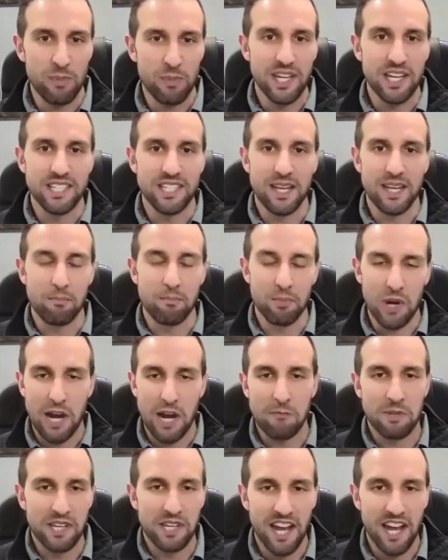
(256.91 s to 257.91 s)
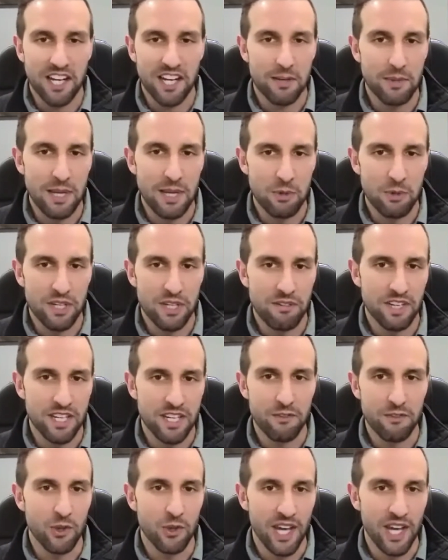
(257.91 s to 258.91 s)
Because I'm probably not going to be able to even
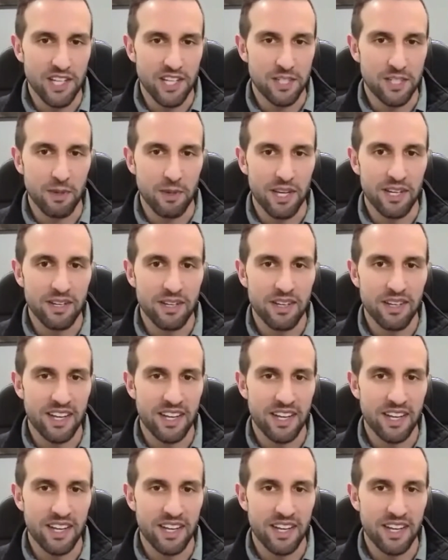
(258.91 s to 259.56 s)
give you an estimate